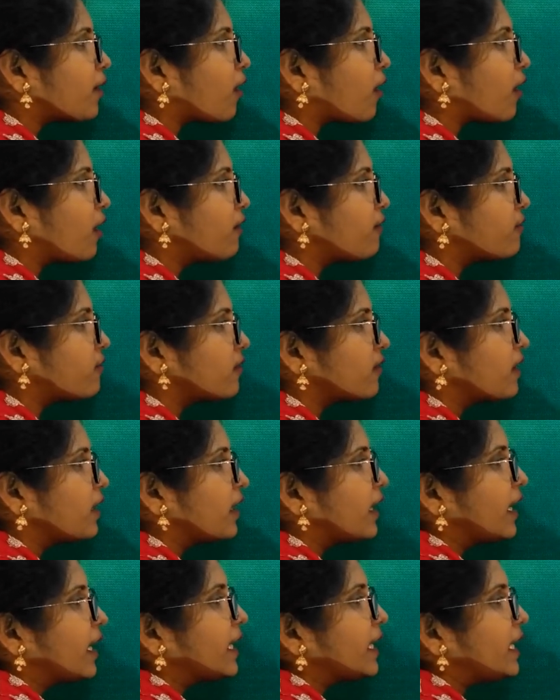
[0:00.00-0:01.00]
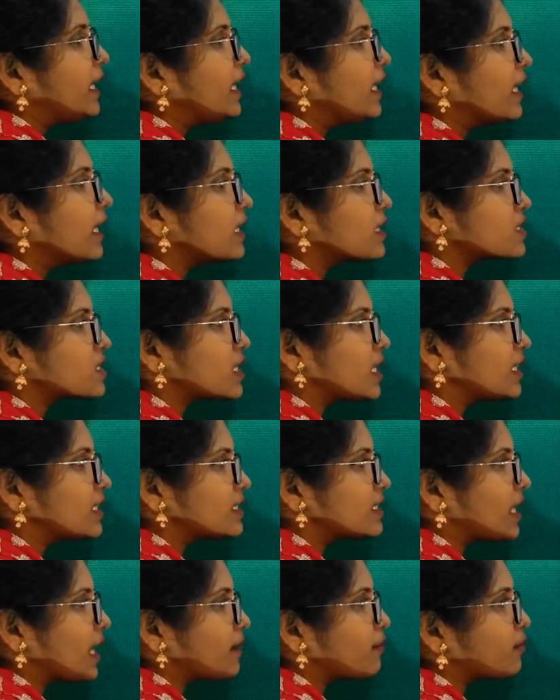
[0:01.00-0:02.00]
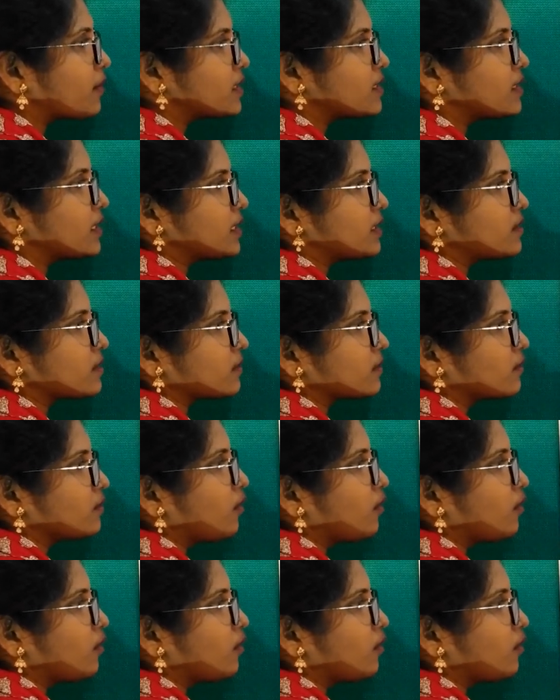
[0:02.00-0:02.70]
of inner shells are present.